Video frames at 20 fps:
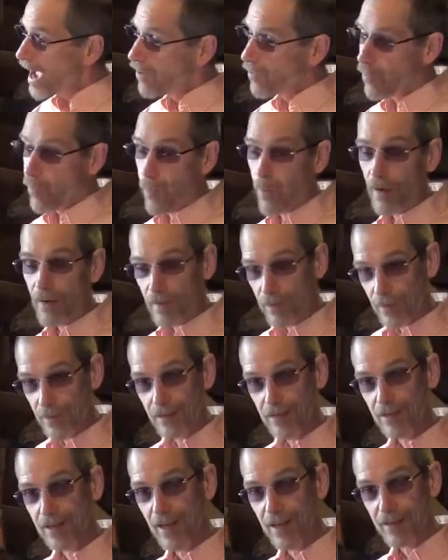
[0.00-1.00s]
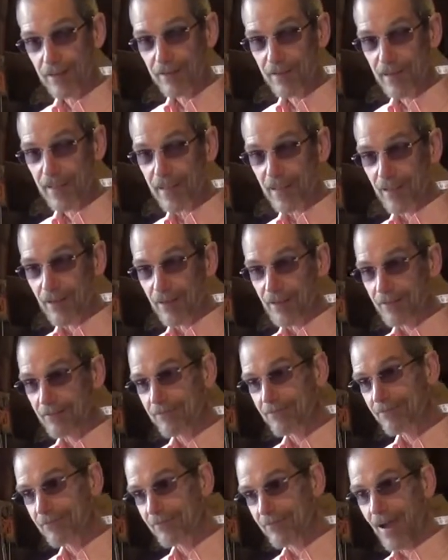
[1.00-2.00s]
What do you think you're going to see?
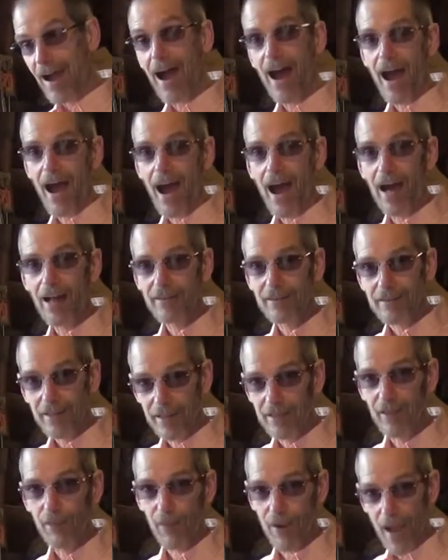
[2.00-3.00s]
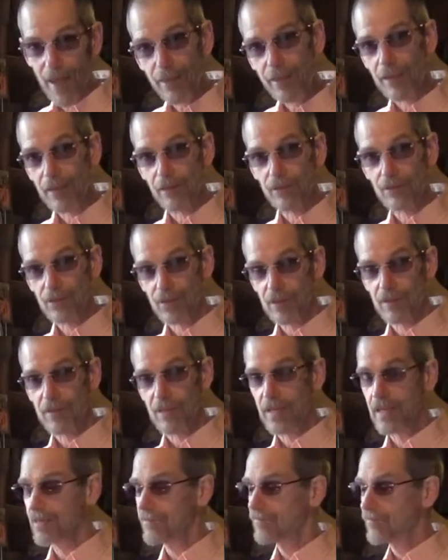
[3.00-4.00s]
I'll tell you what I think you should
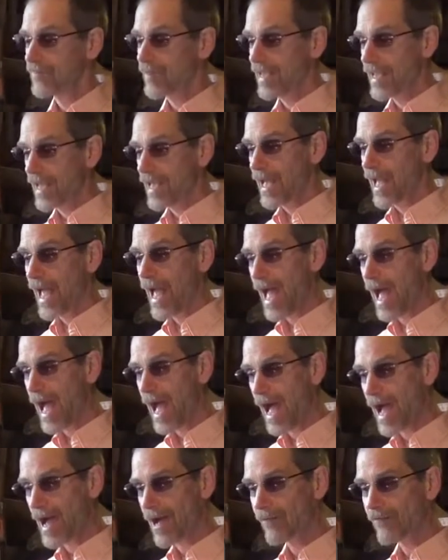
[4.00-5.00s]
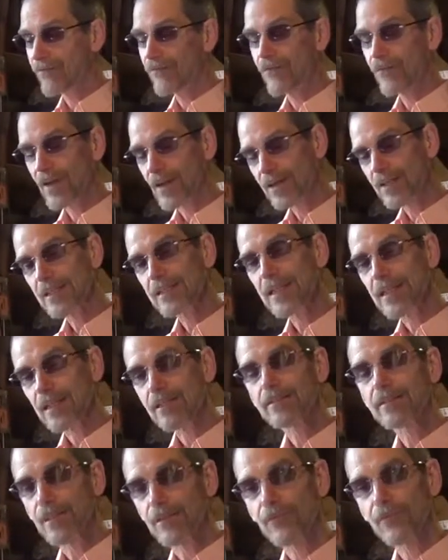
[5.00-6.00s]
see. Very
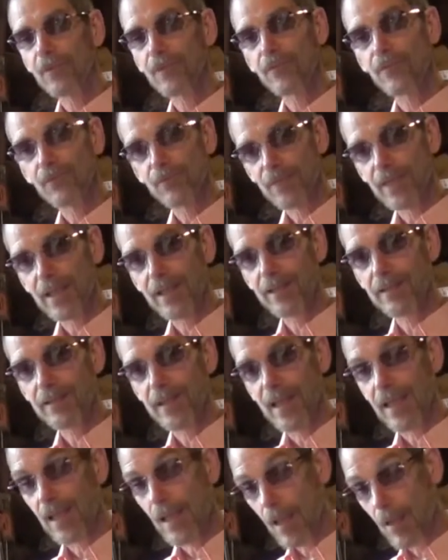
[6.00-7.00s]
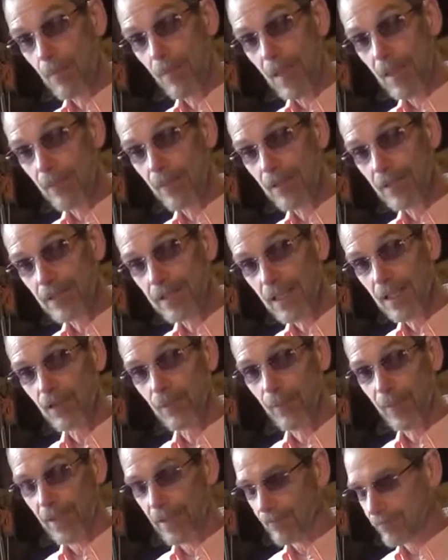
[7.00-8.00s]
little difference from day to day. Maybe a little
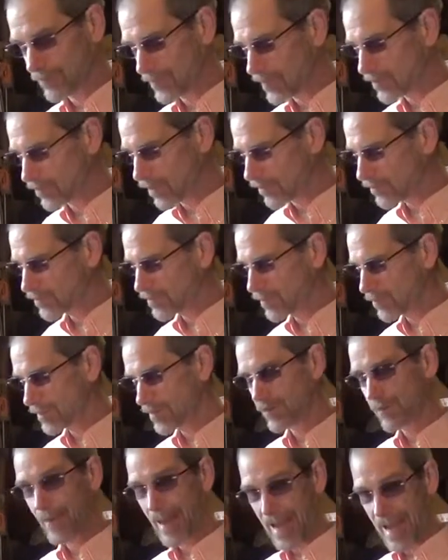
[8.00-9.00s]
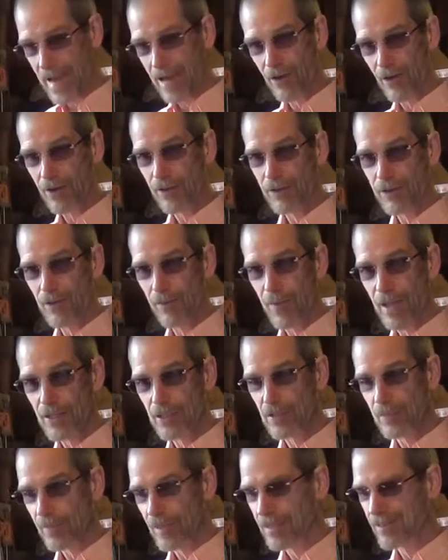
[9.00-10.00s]
bit. There's also going to be some error in your
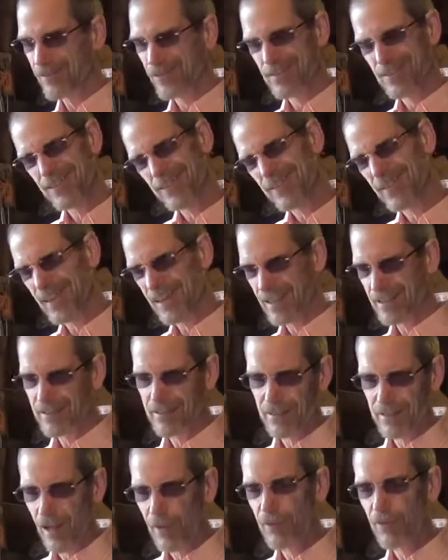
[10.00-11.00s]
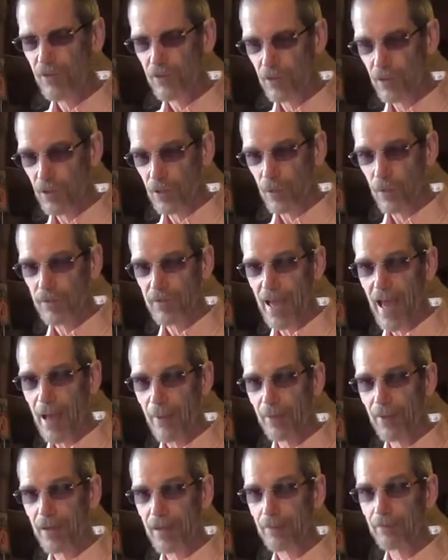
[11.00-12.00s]
measurement, which is going to obscure what's
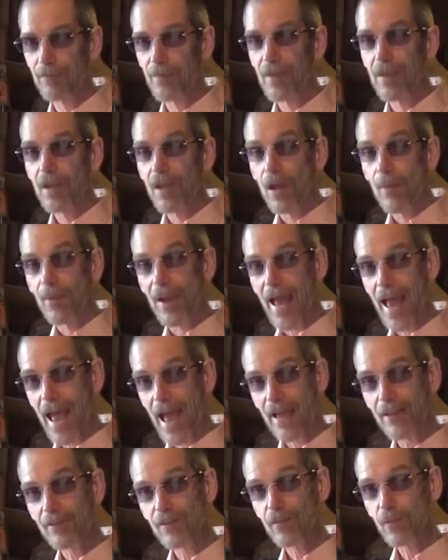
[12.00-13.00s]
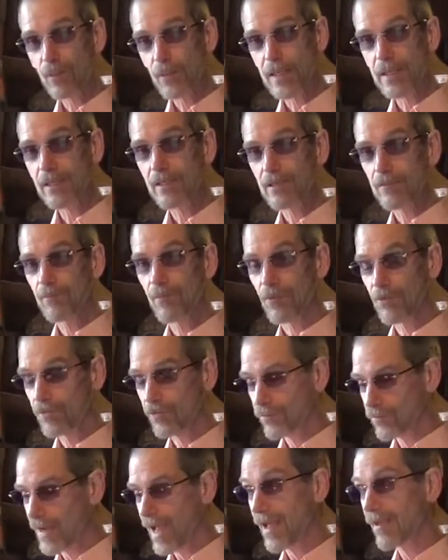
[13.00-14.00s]
happening. But as the
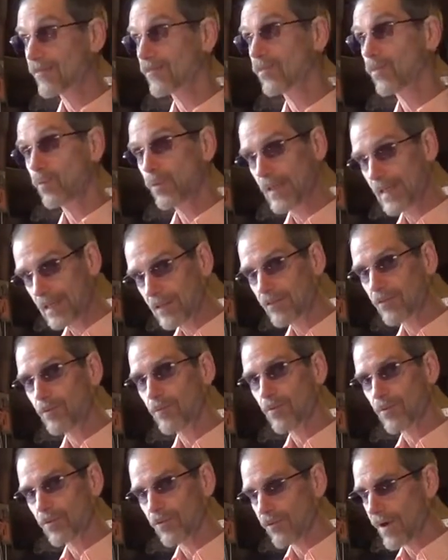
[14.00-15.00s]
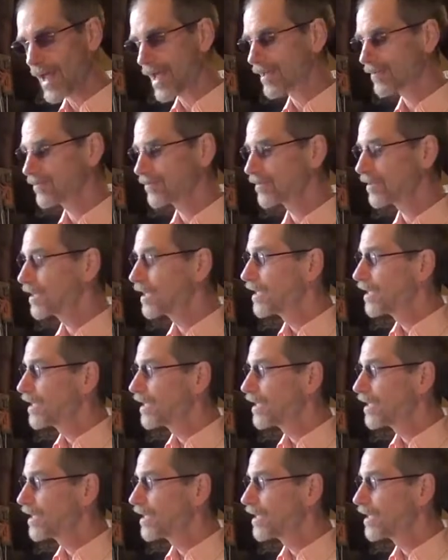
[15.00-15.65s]
weeks progress,